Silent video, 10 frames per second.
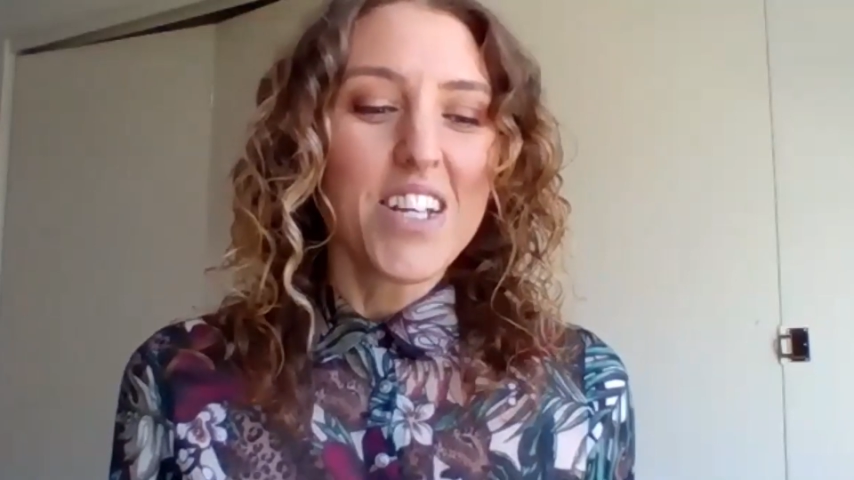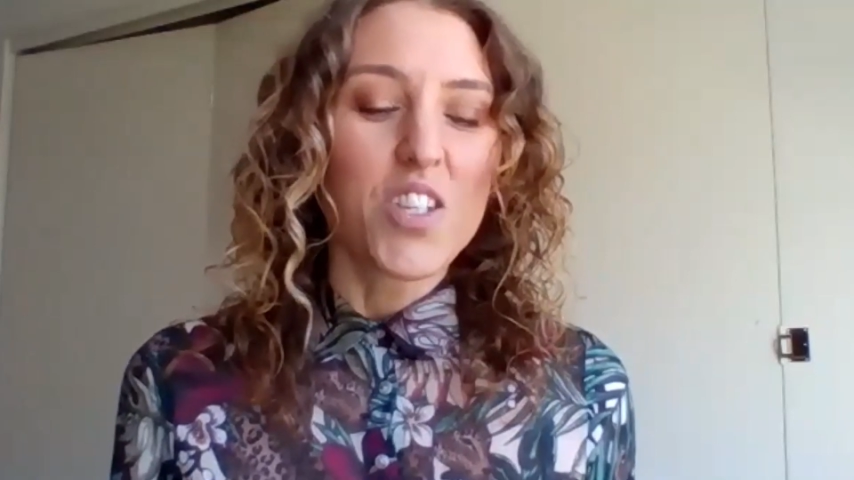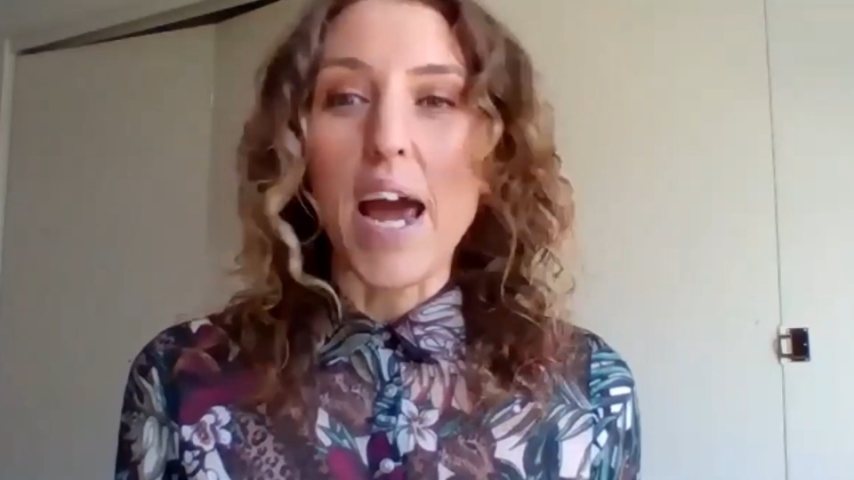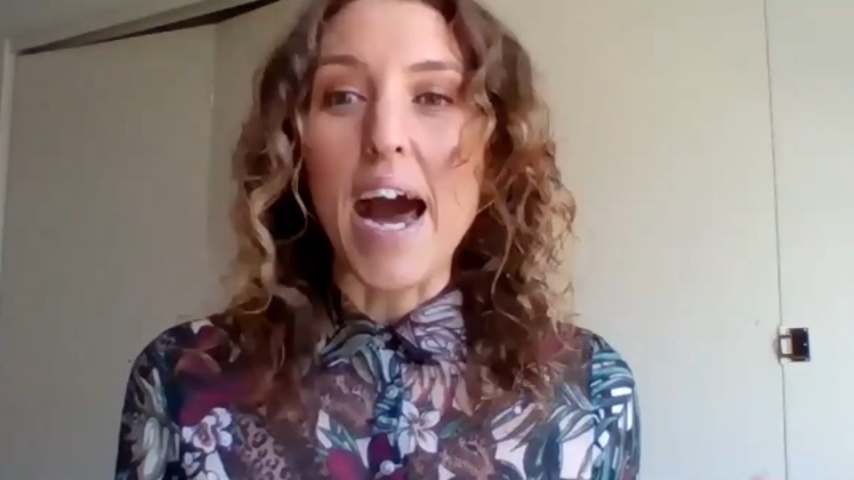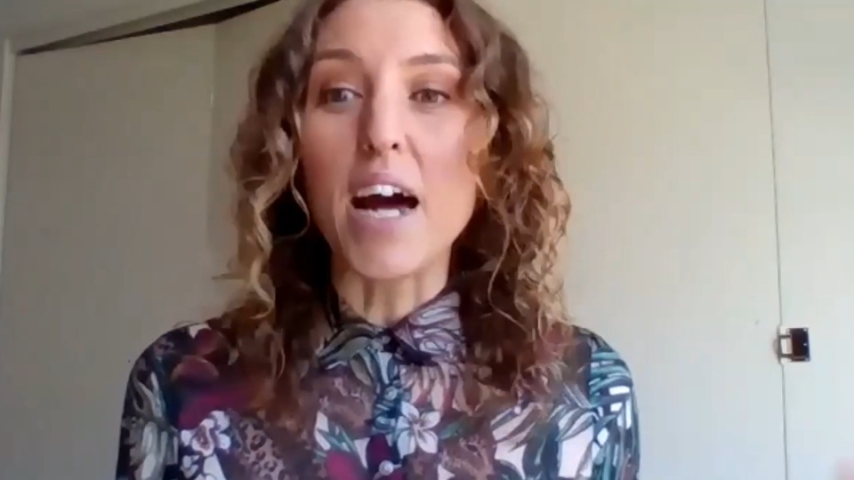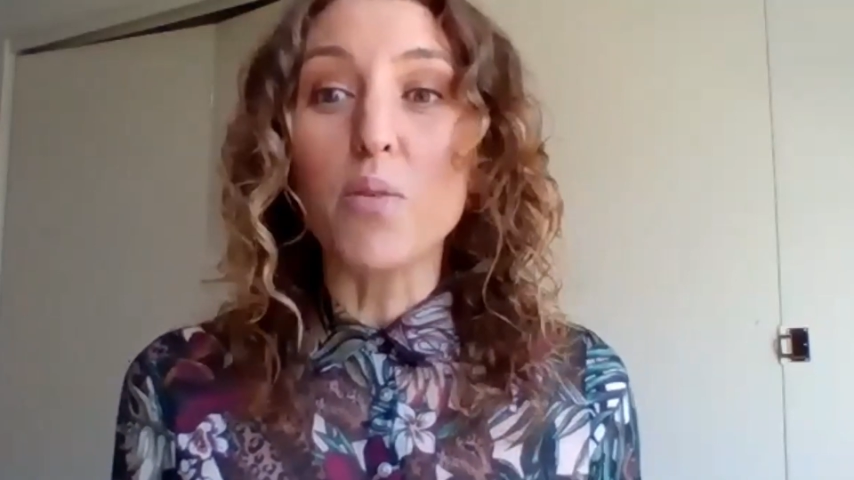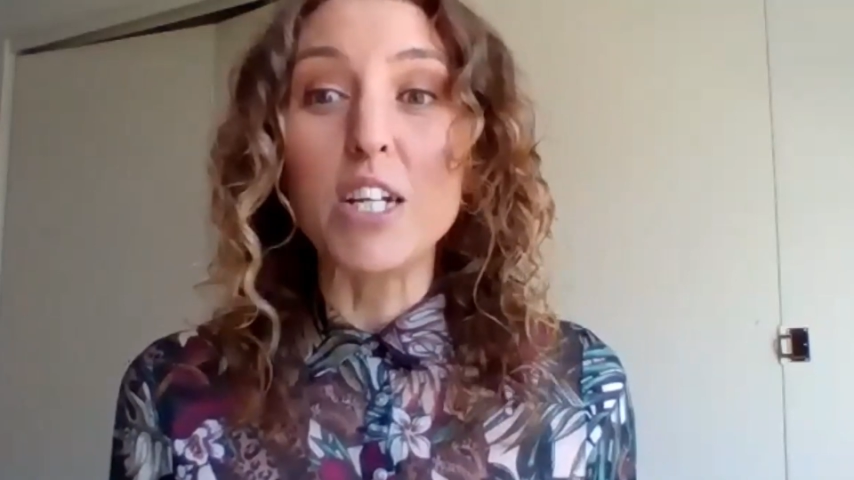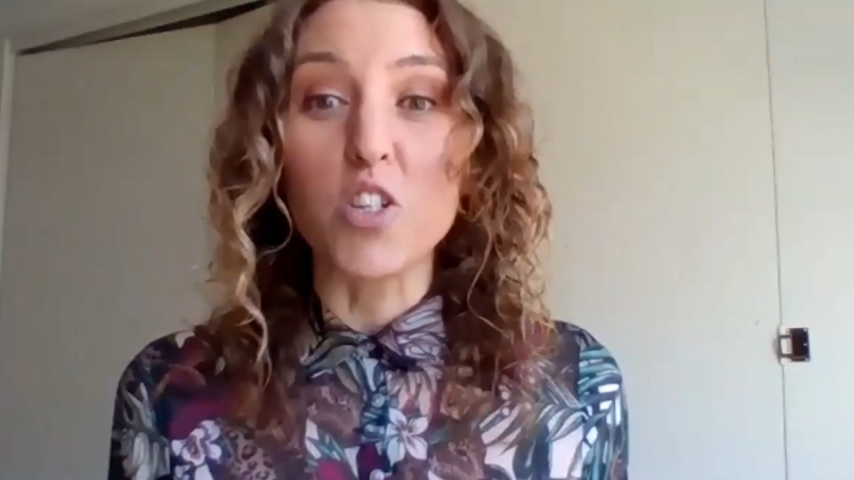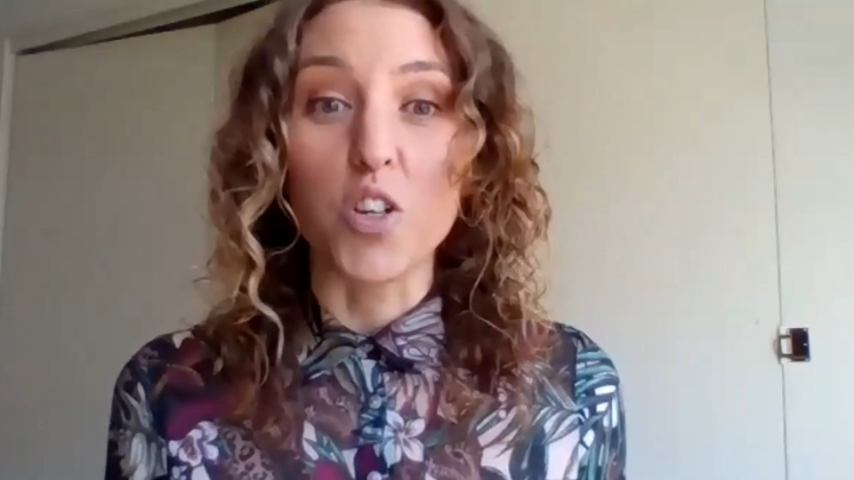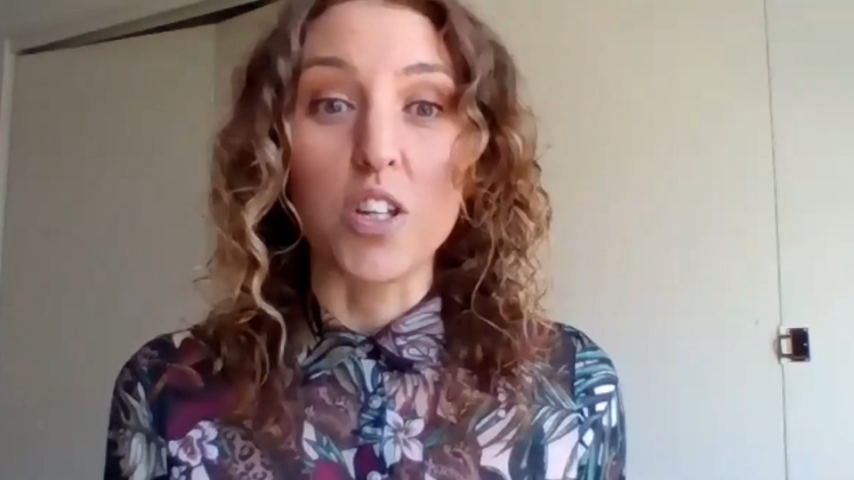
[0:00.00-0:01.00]
So how do we
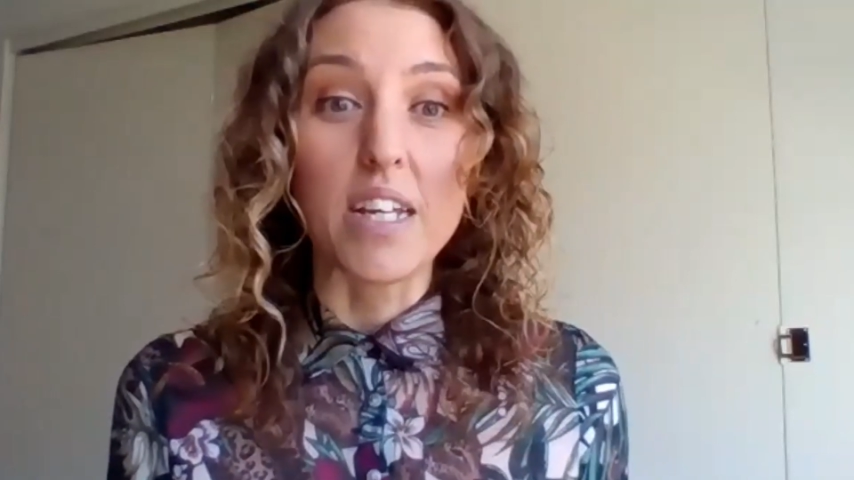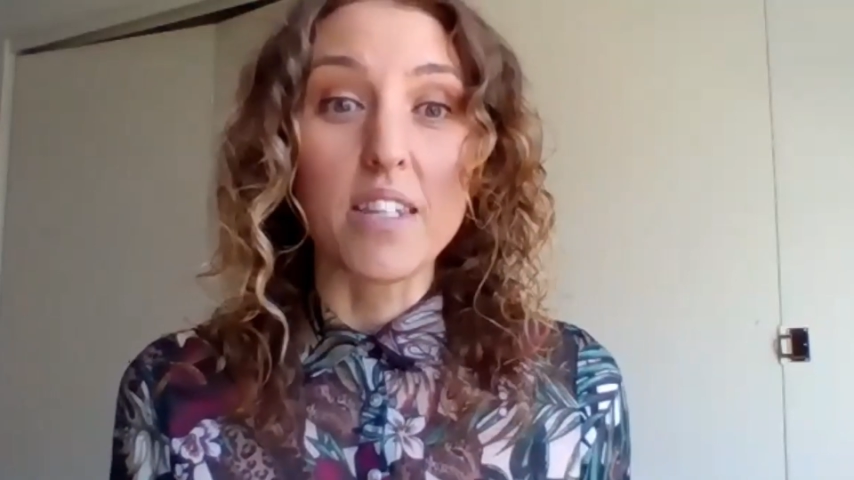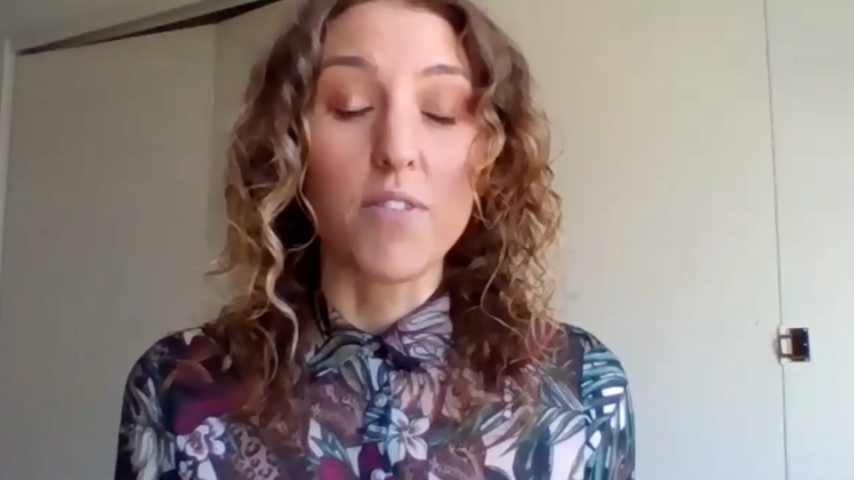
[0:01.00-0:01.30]
do this?